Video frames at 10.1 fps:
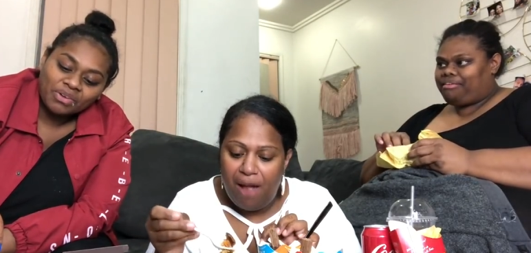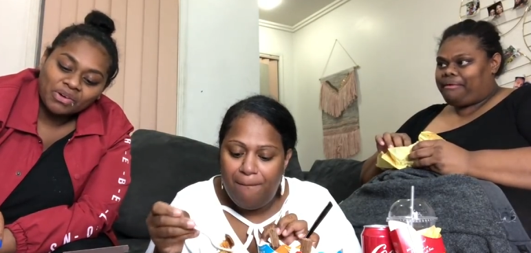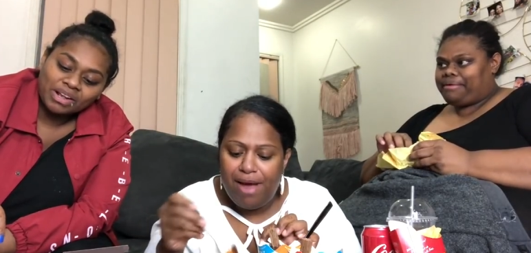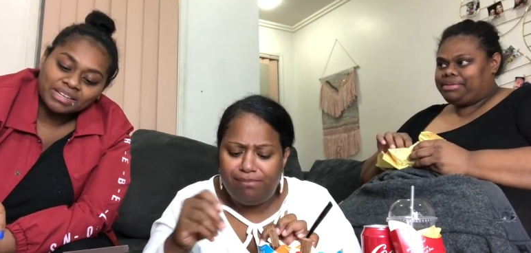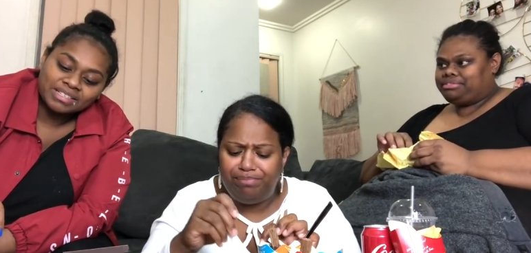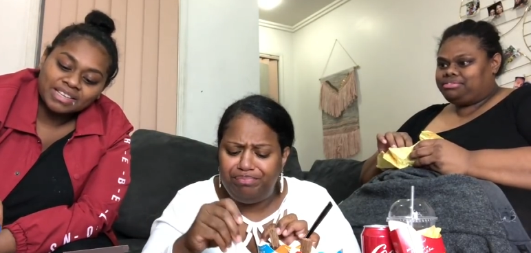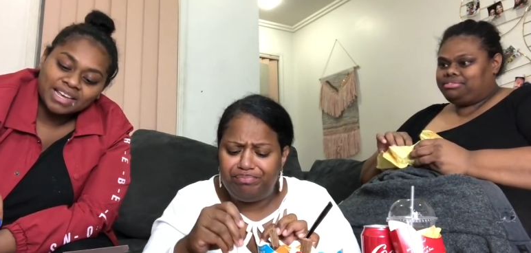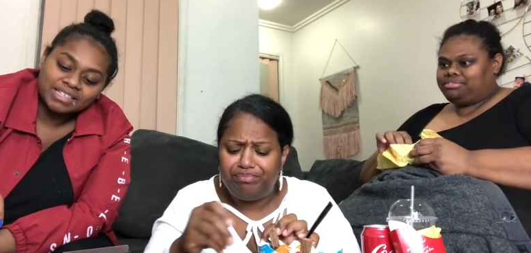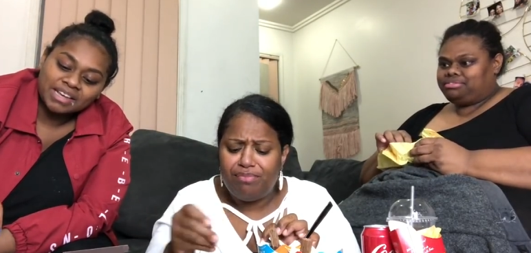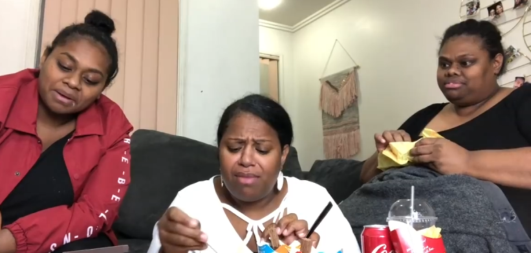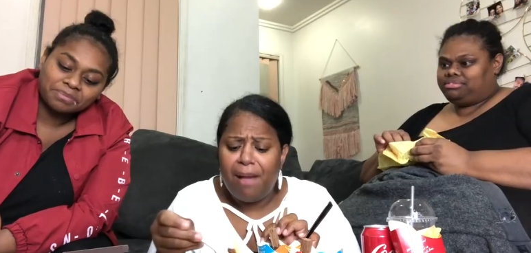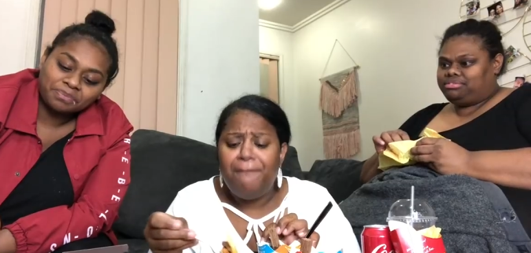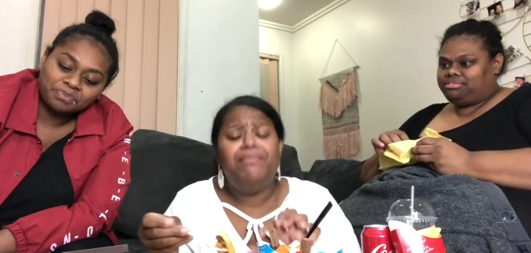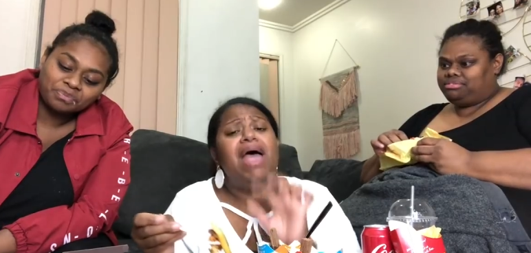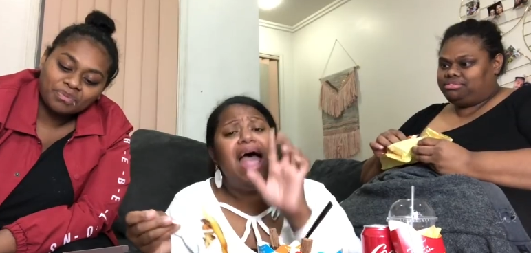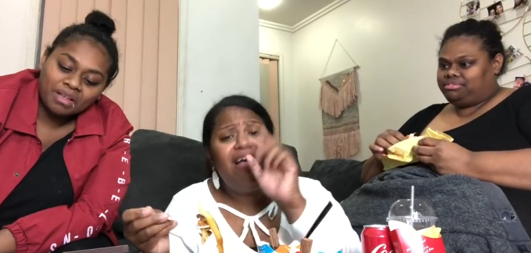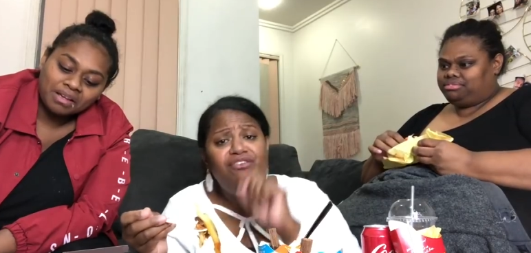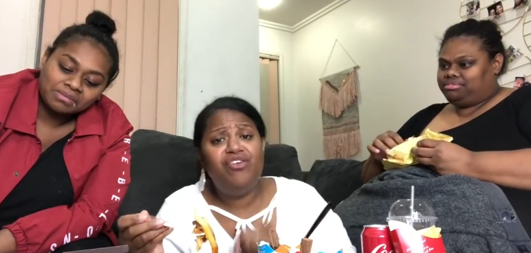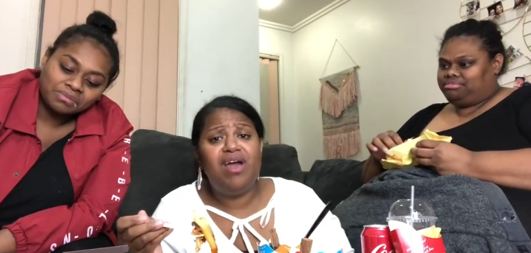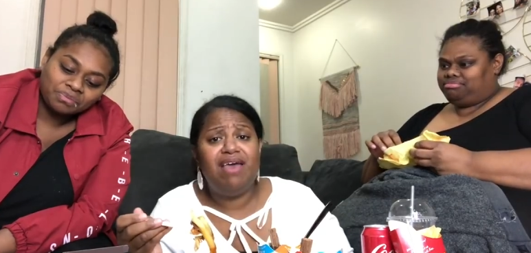Speaker 1: What I can say is yum. How
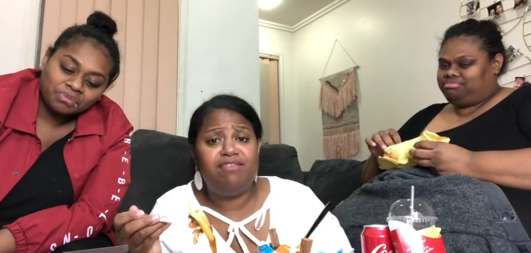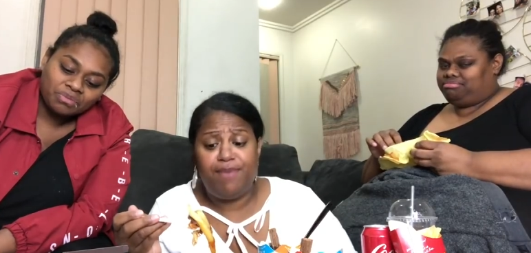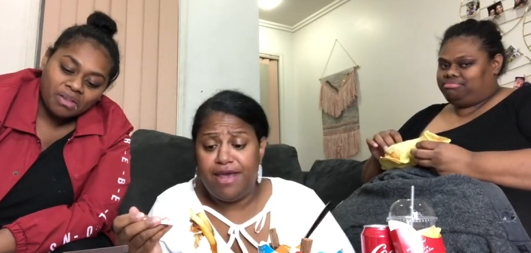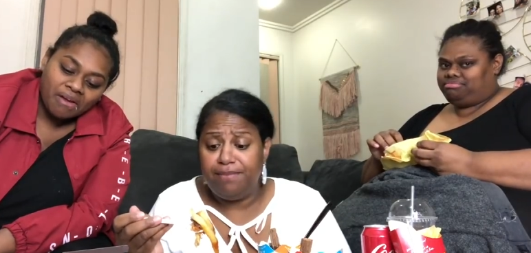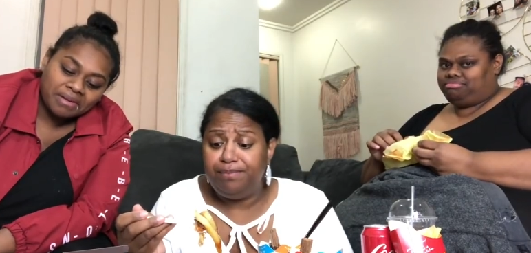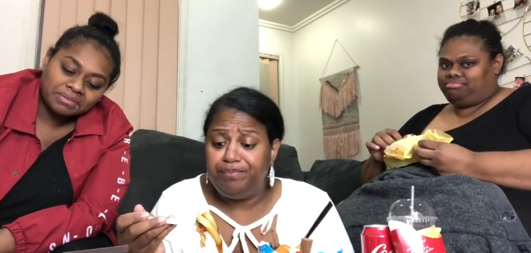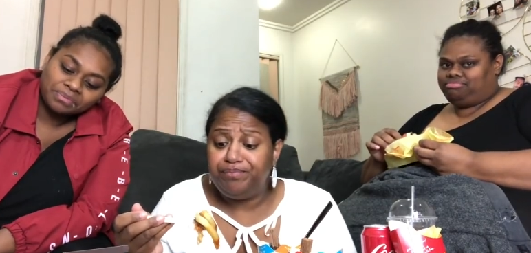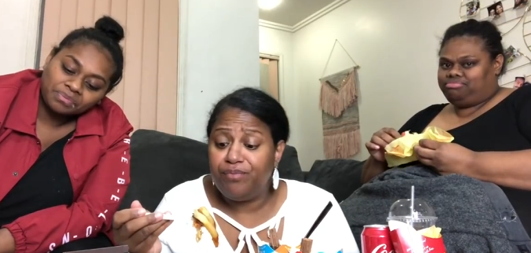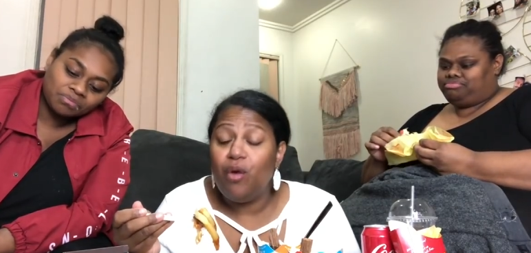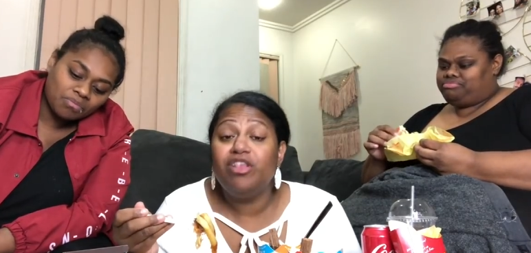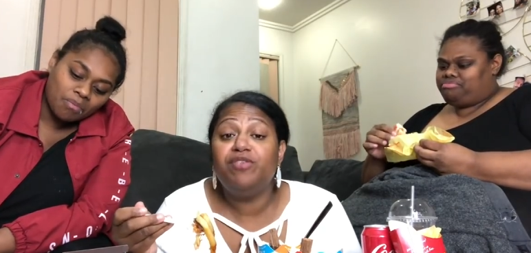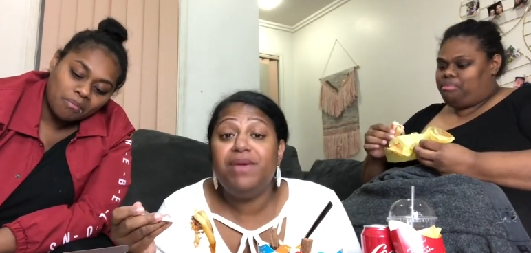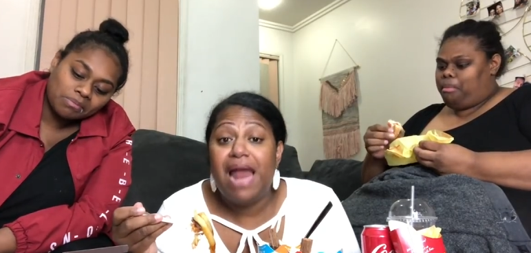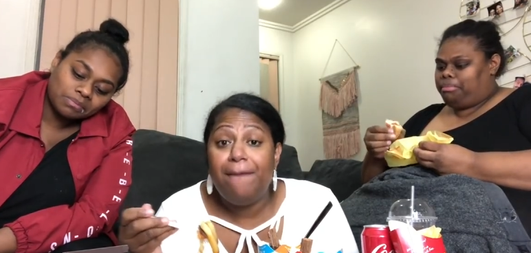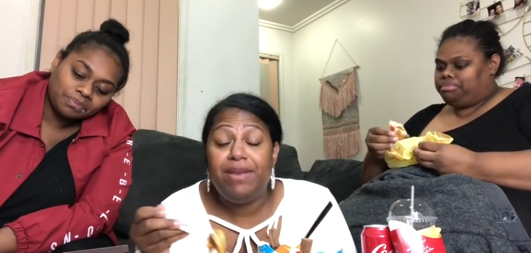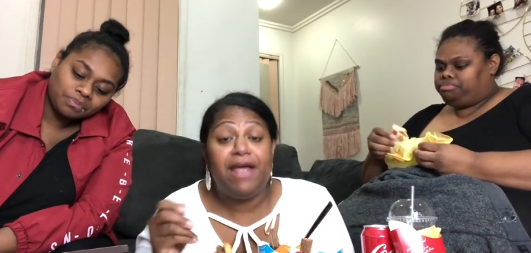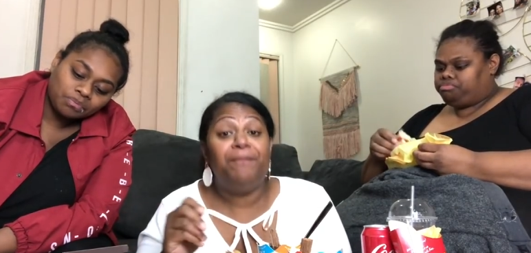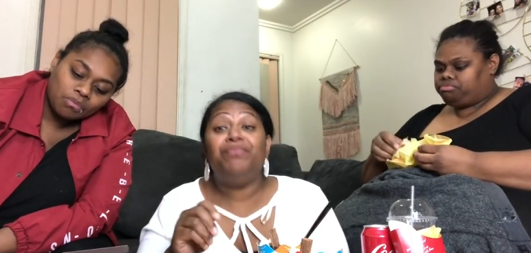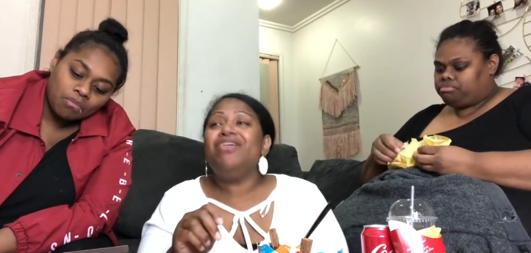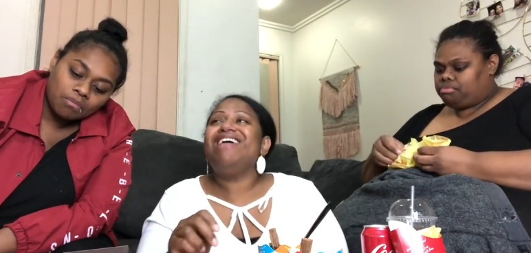have you guys been? What's been happening?
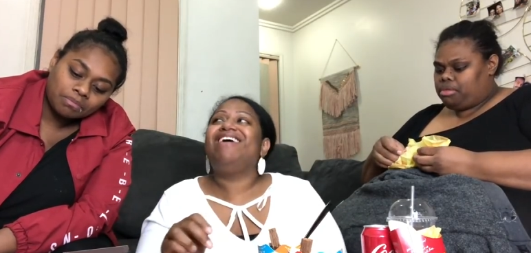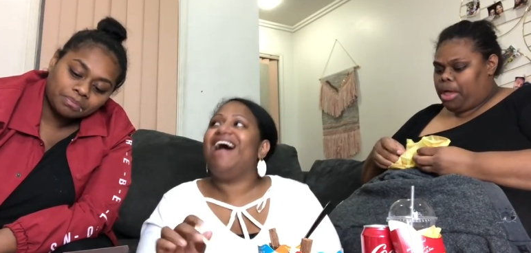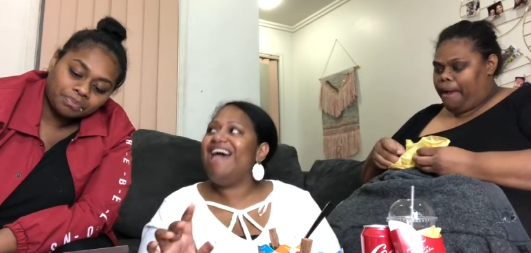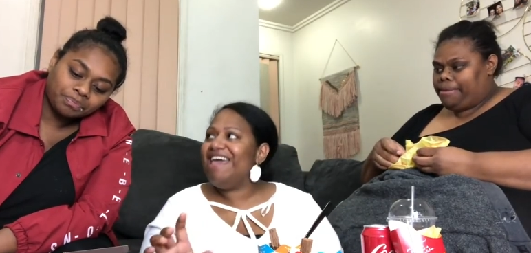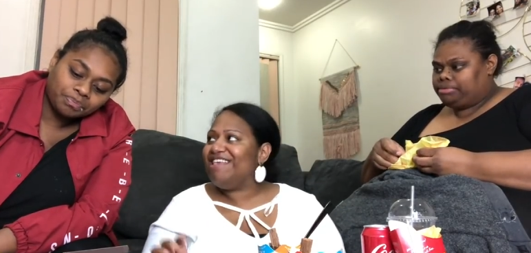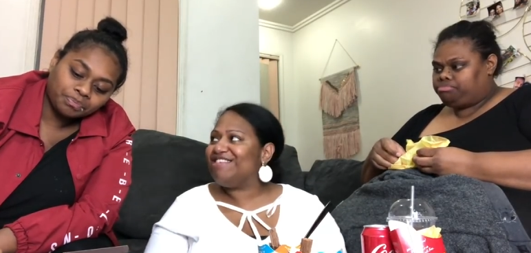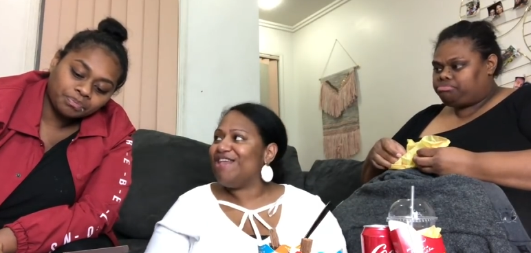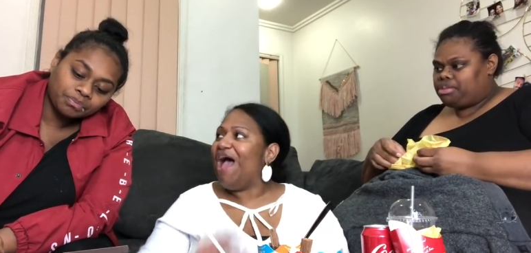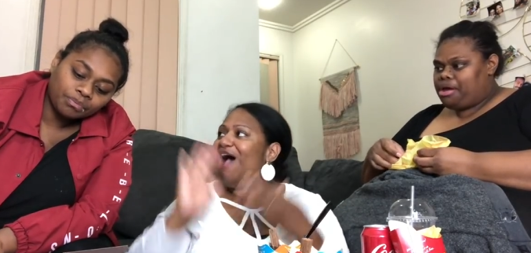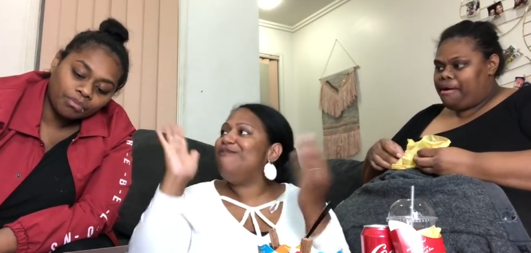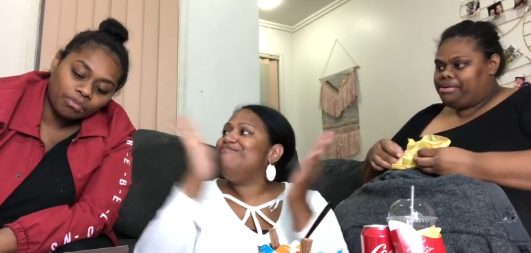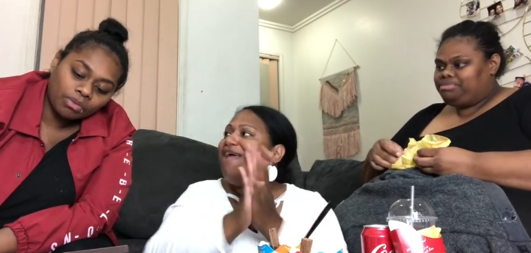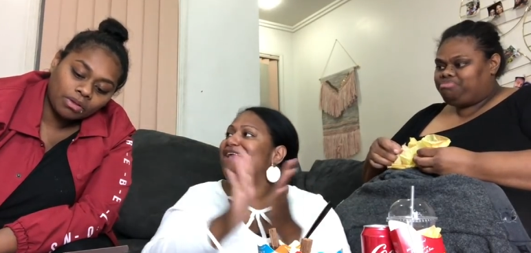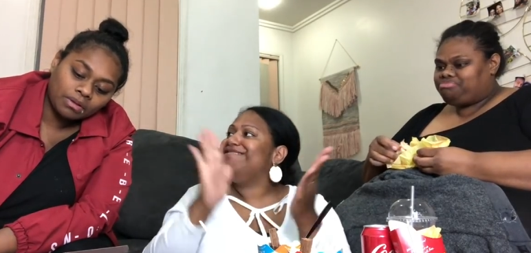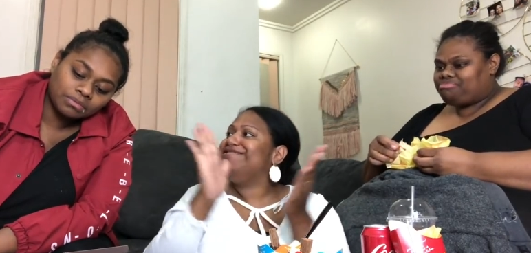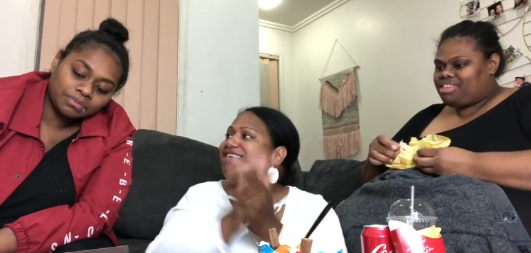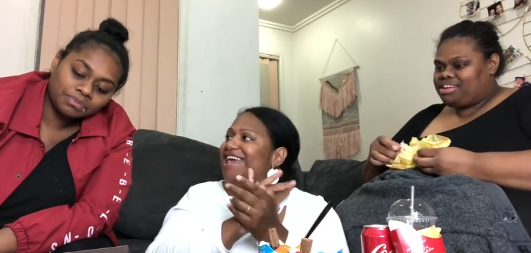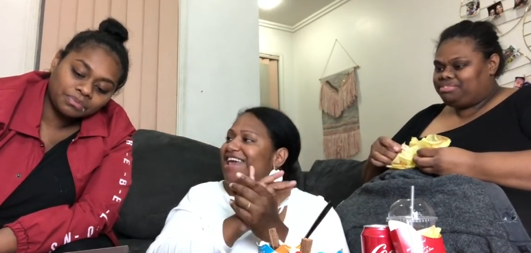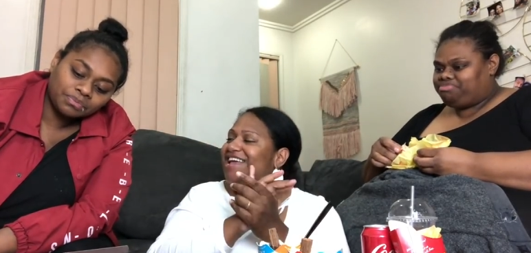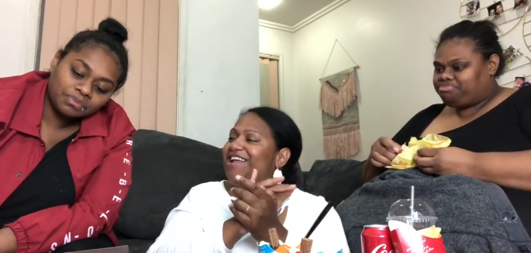Guys, our main
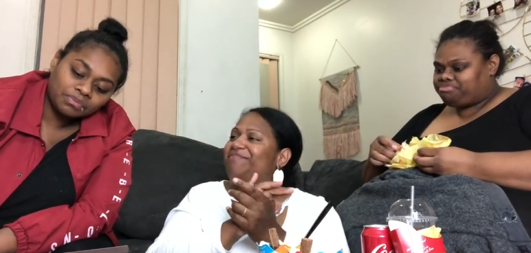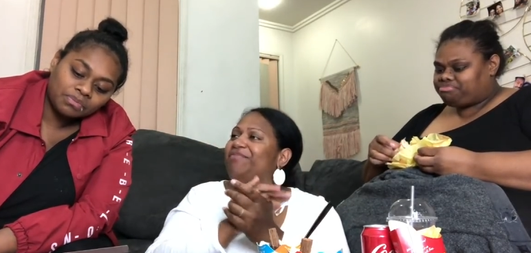thing,